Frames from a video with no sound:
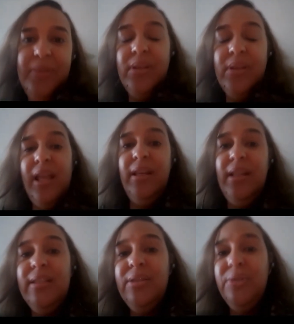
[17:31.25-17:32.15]
So I think
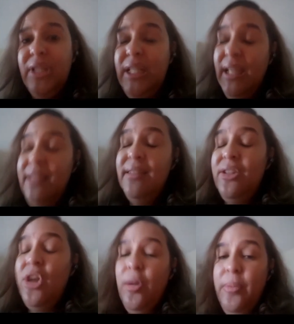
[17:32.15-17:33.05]
that's a really nice
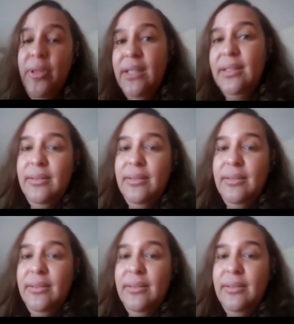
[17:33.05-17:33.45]
topic.